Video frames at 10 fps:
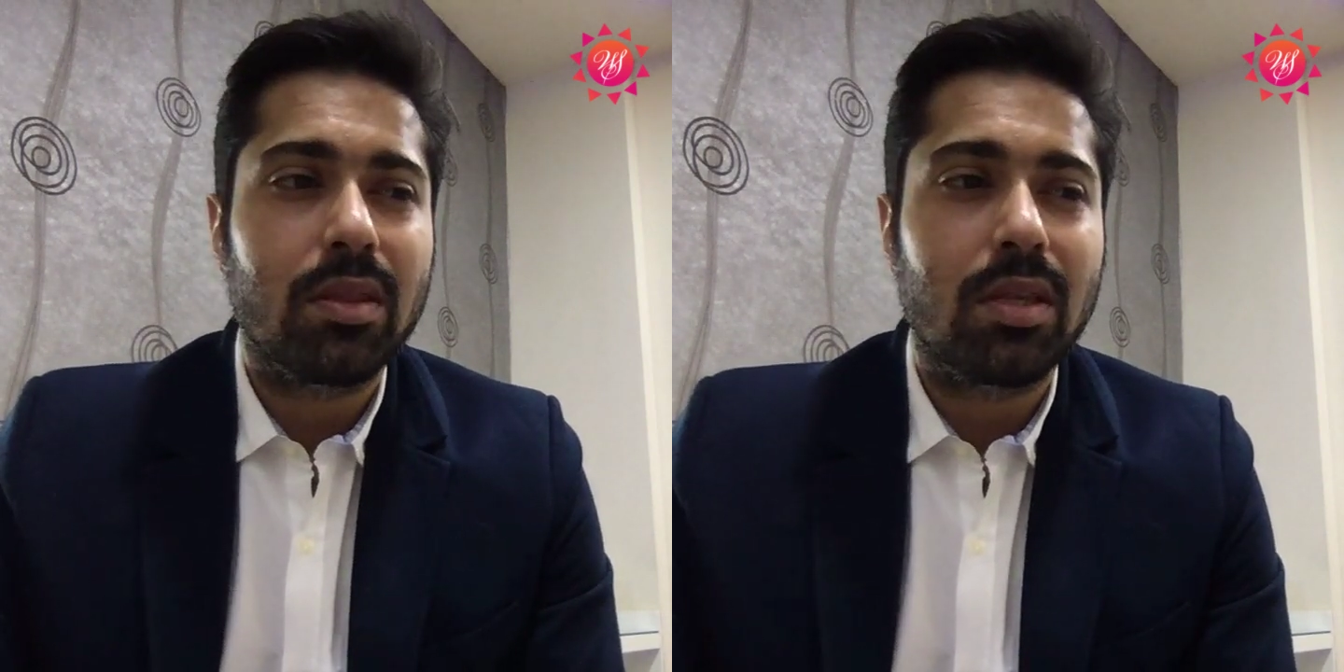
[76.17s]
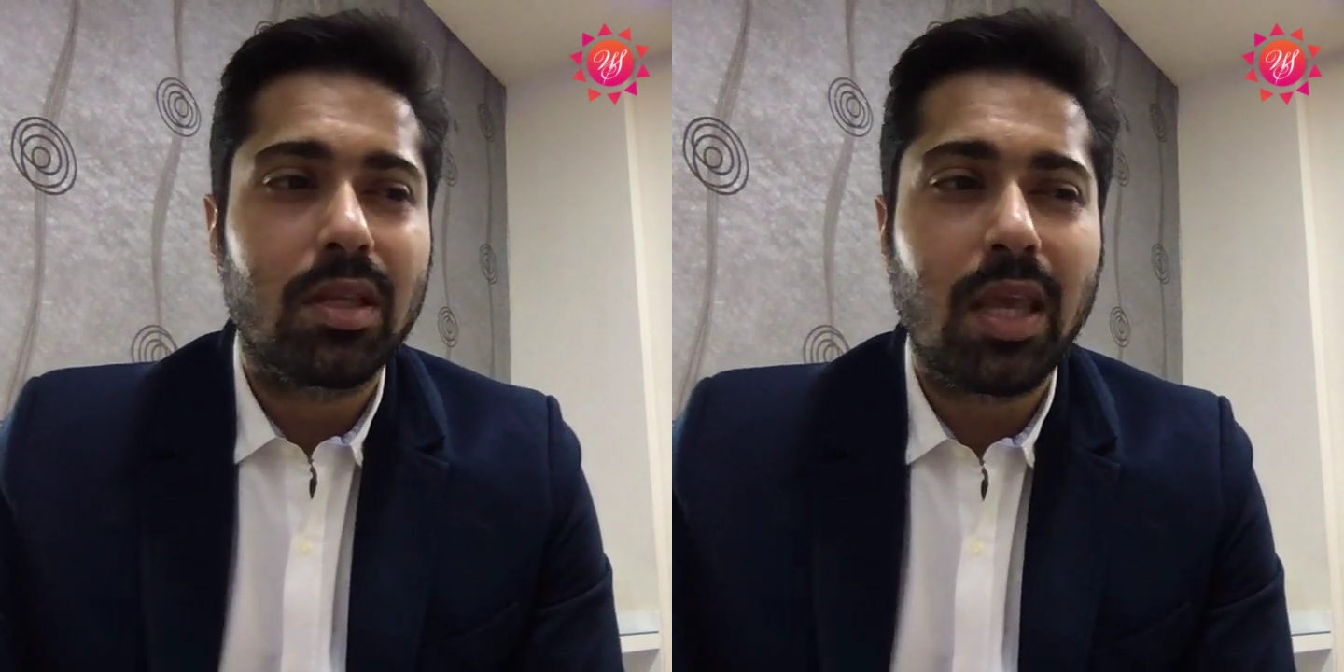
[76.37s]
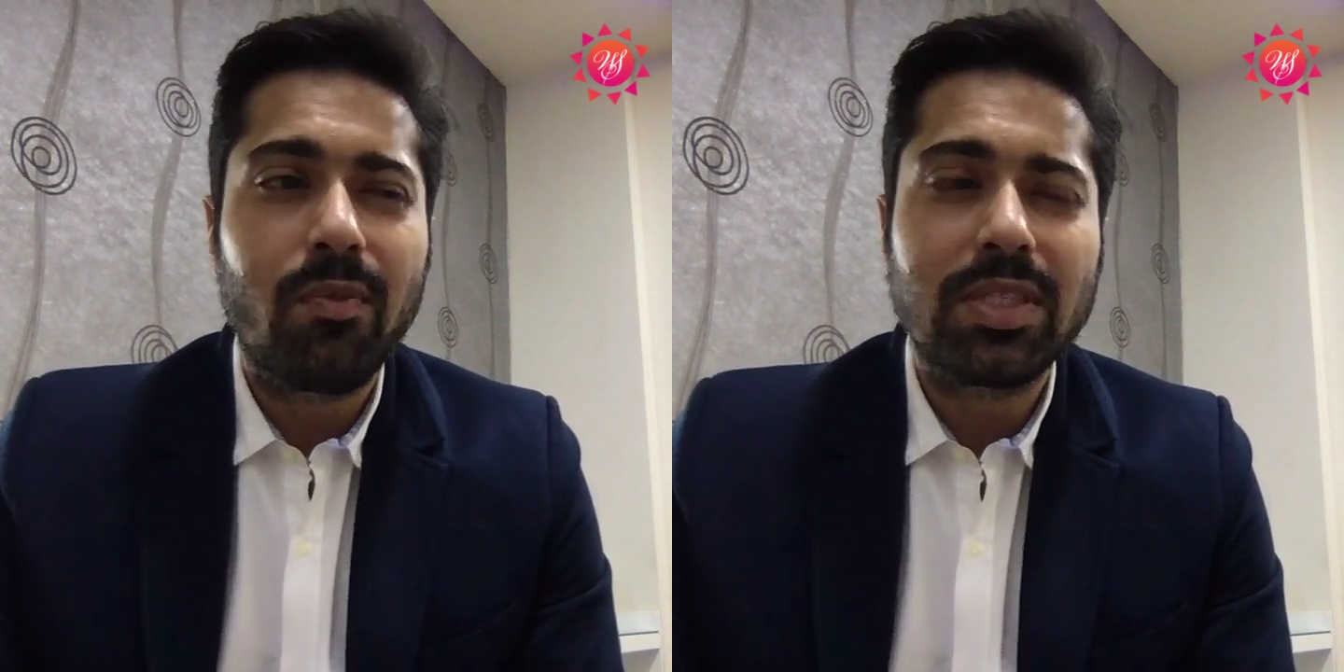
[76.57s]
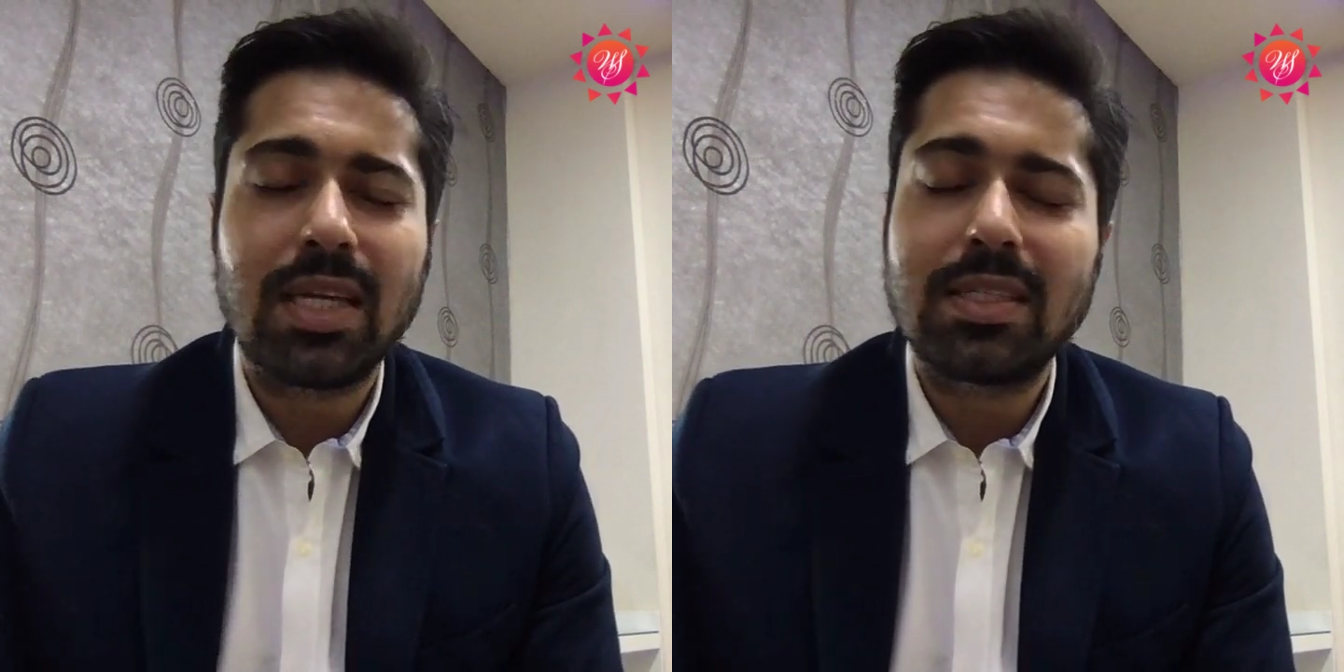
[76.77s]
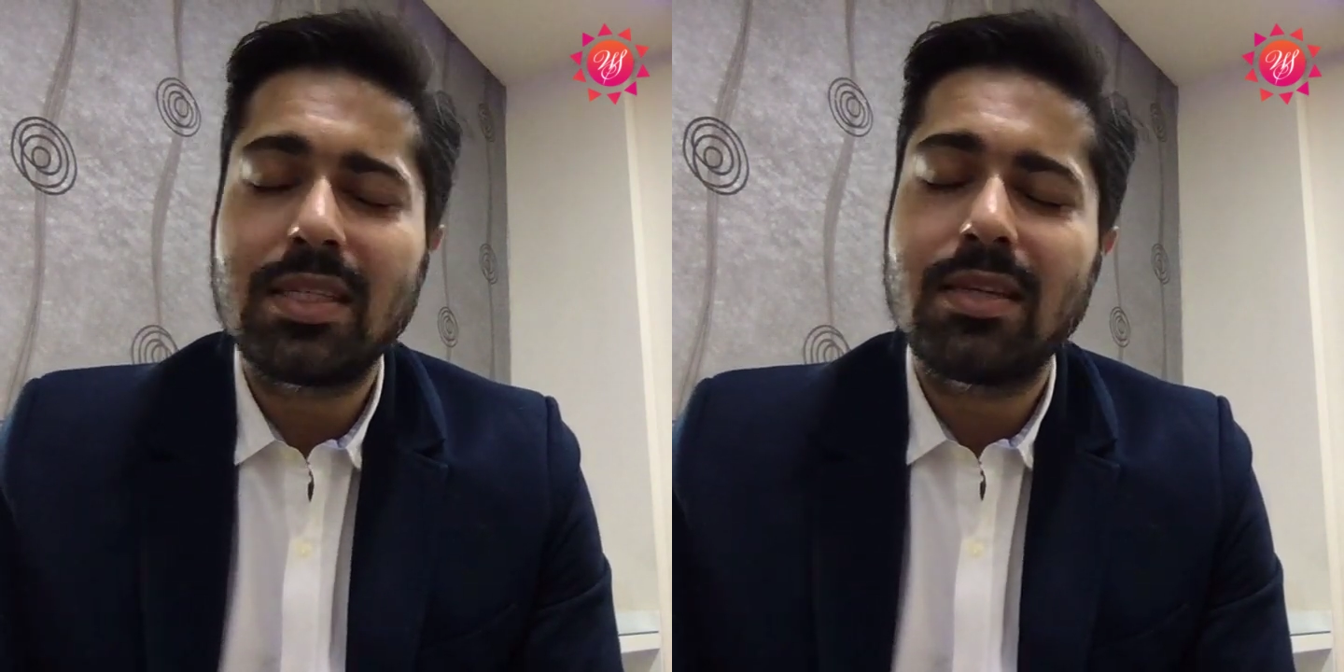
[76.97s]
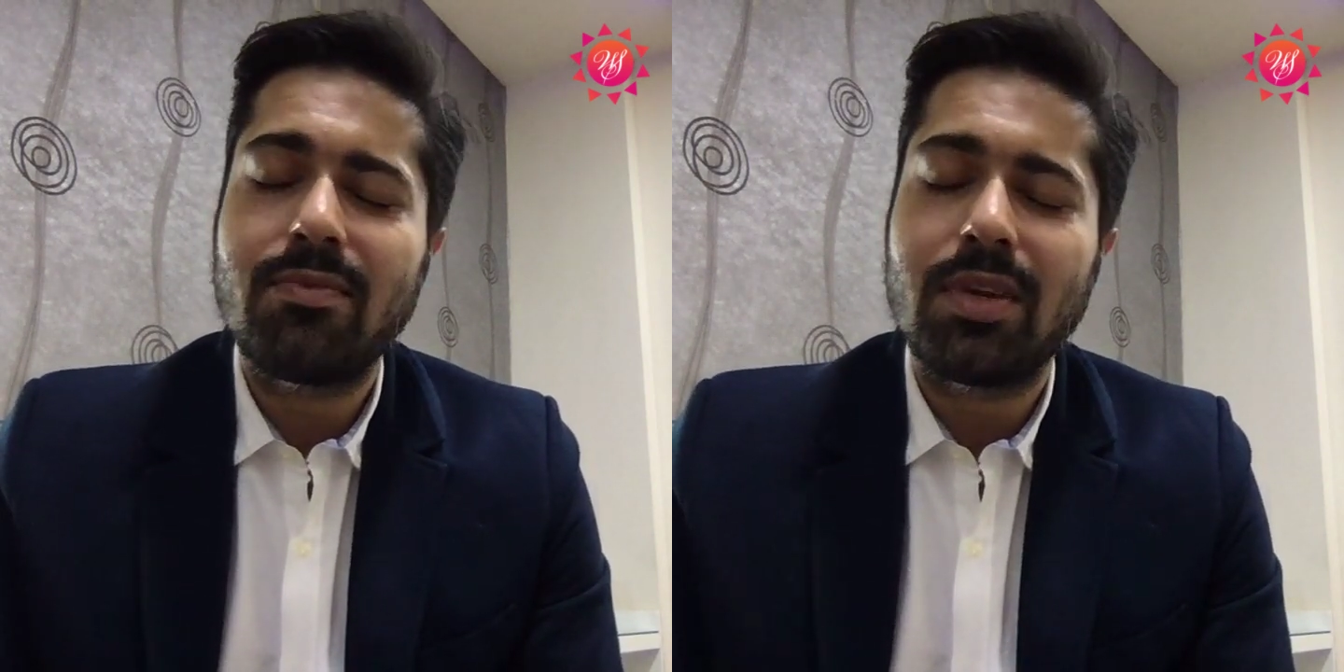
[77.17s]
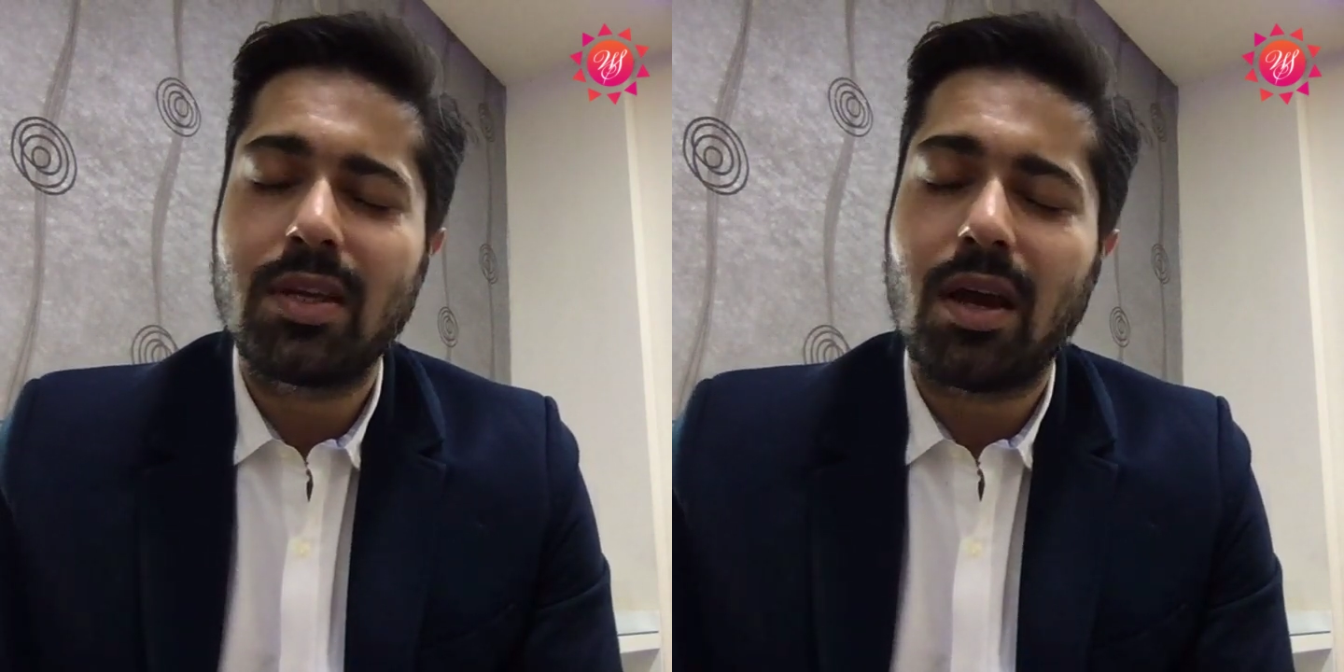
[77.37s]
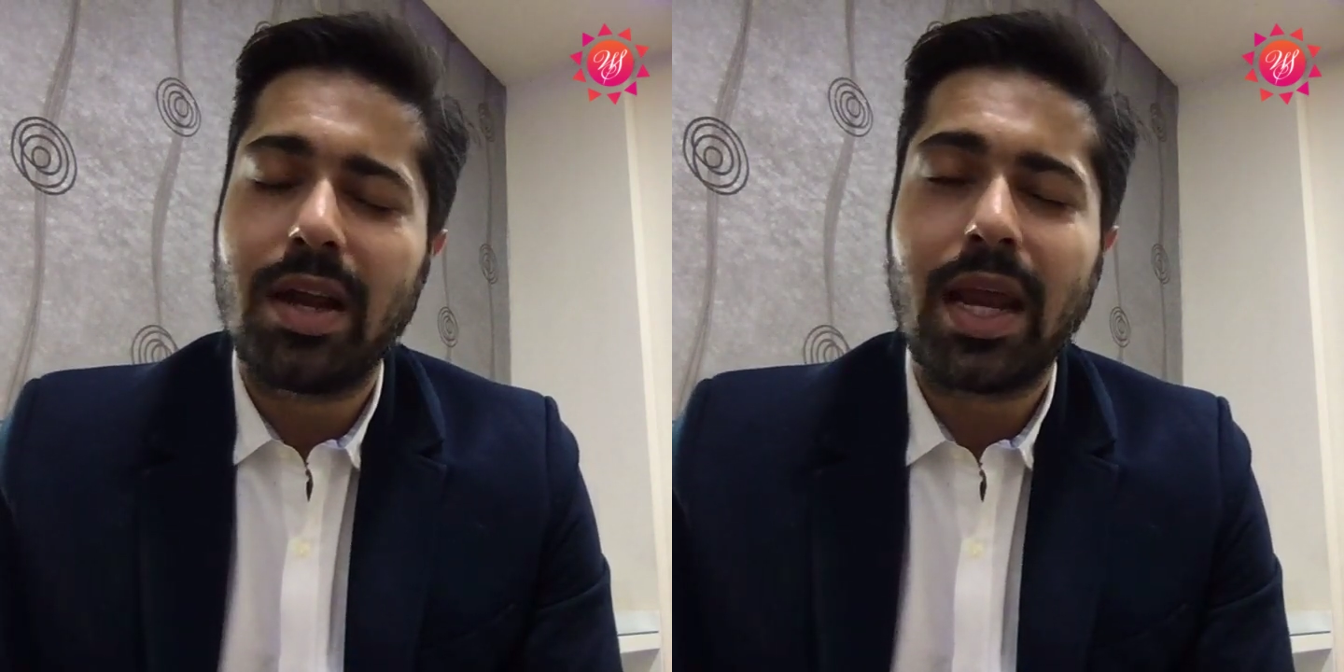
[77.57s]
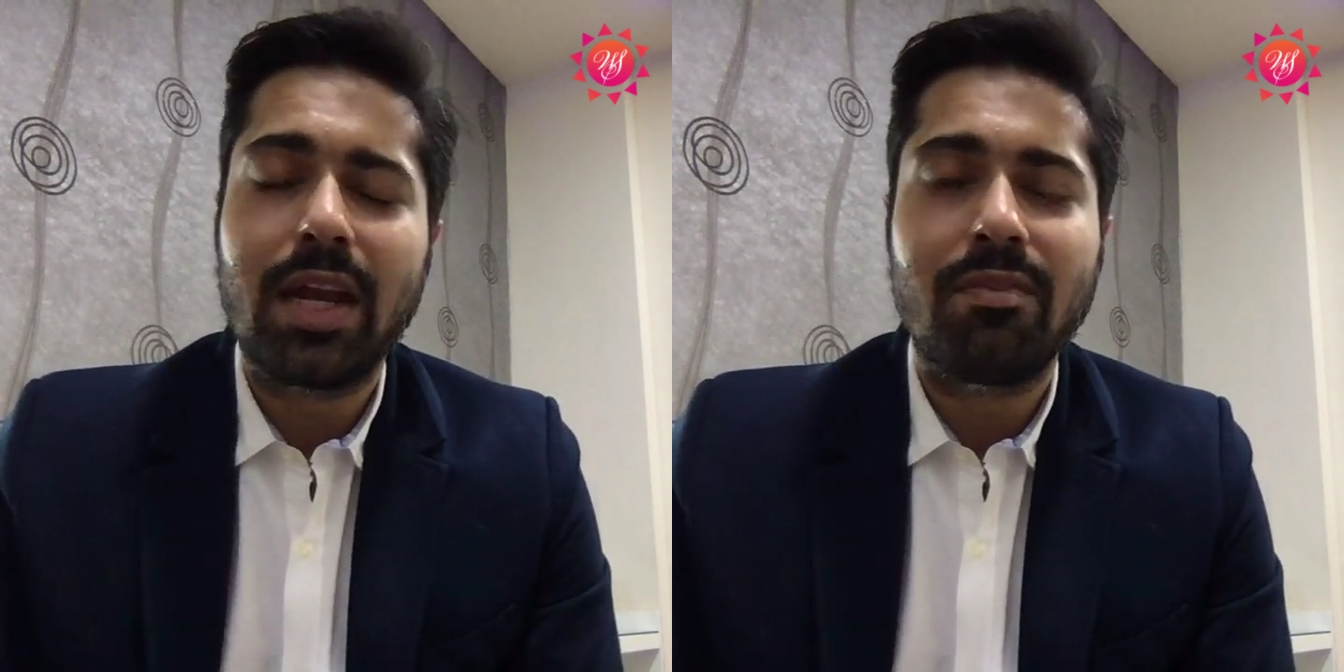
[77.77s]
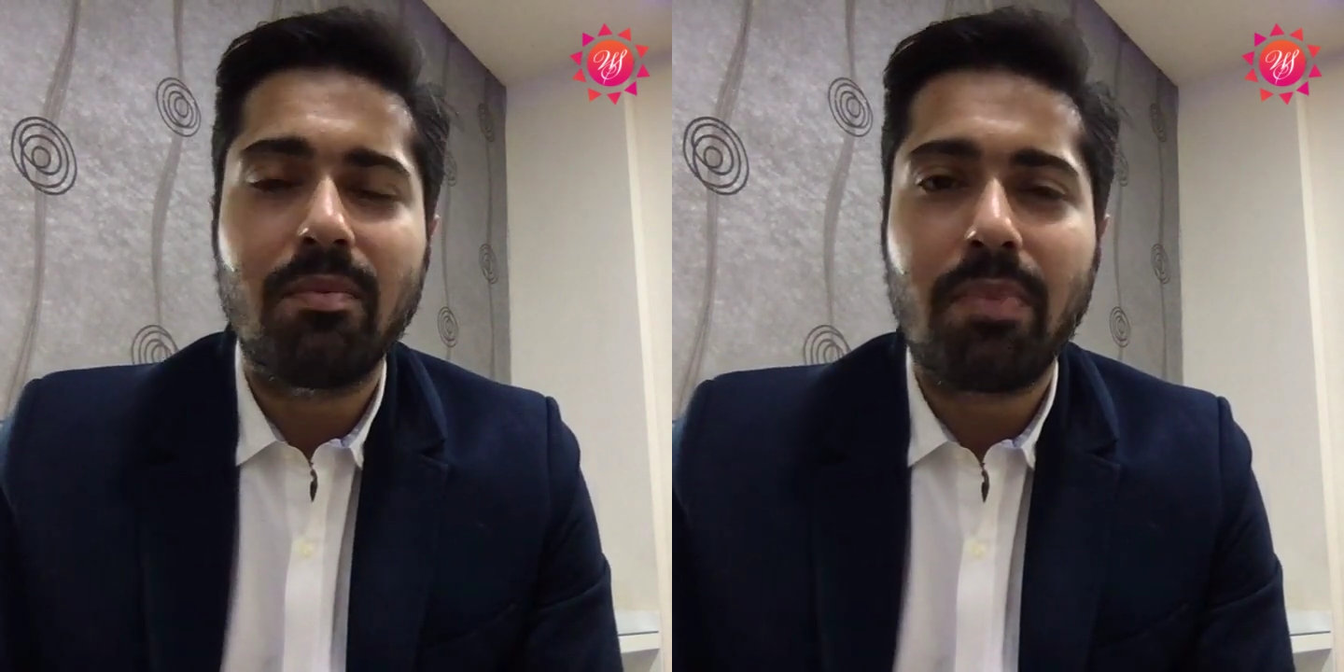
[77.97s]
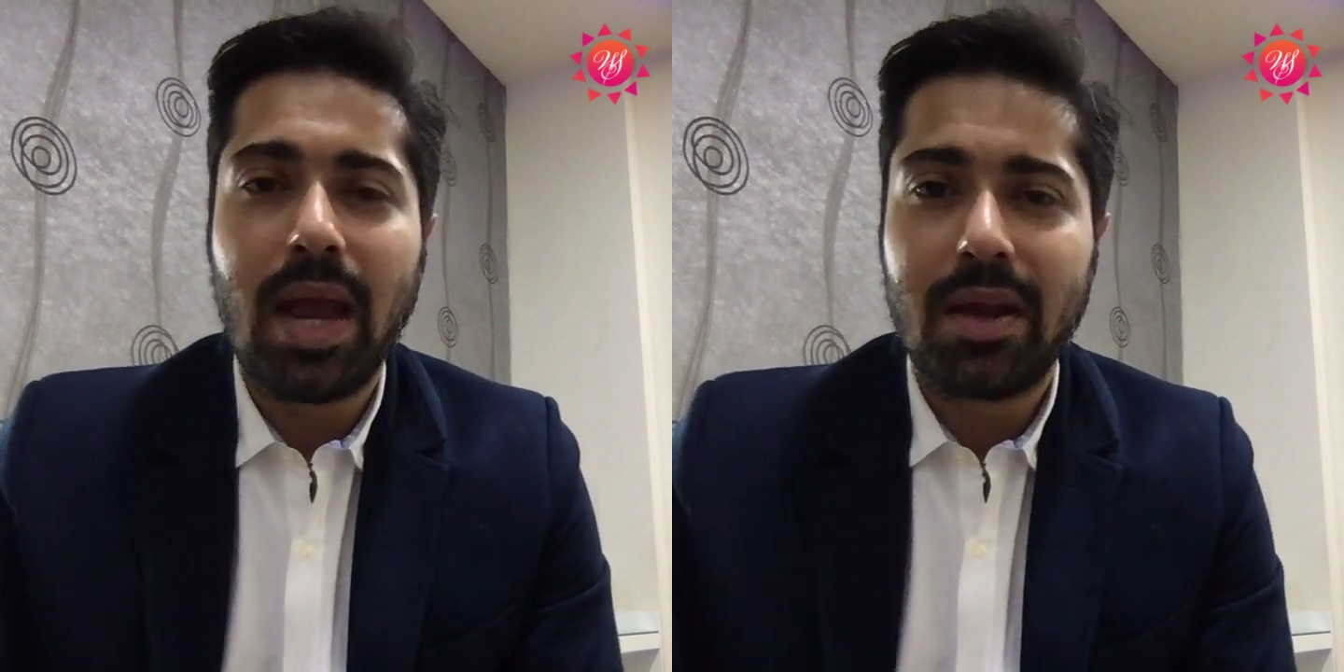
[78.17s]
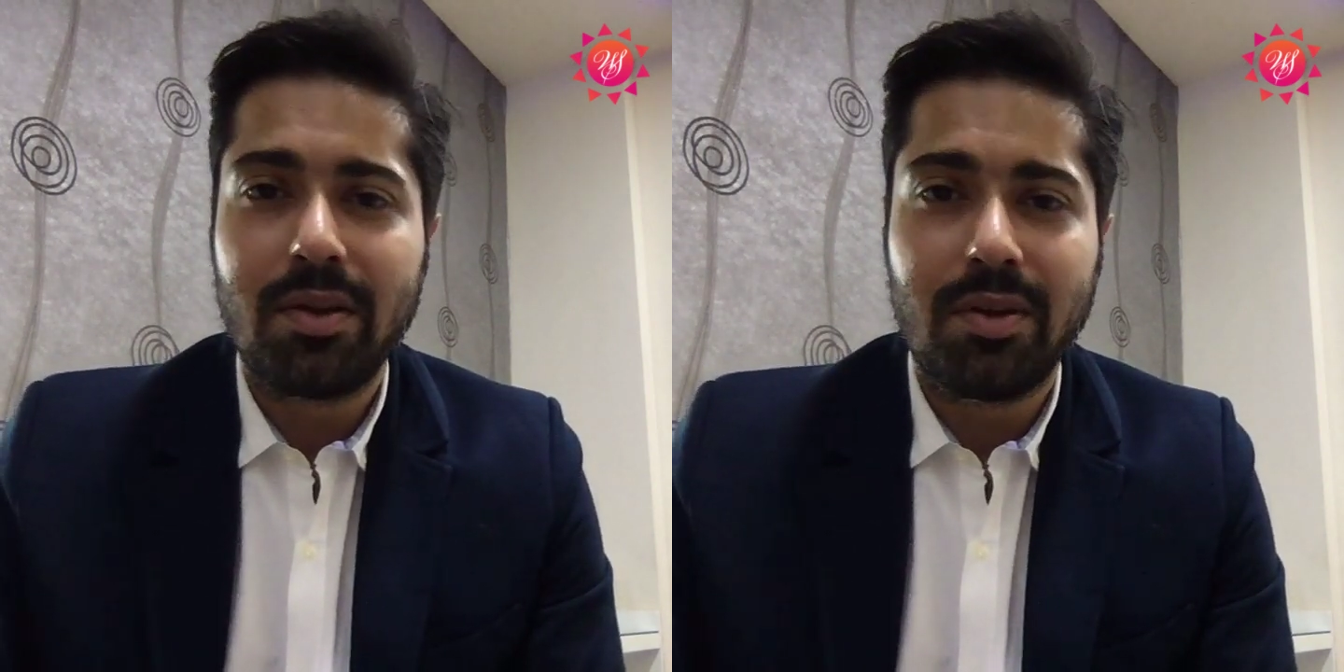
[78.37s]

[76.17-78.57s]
The thing which I see with a negative impact,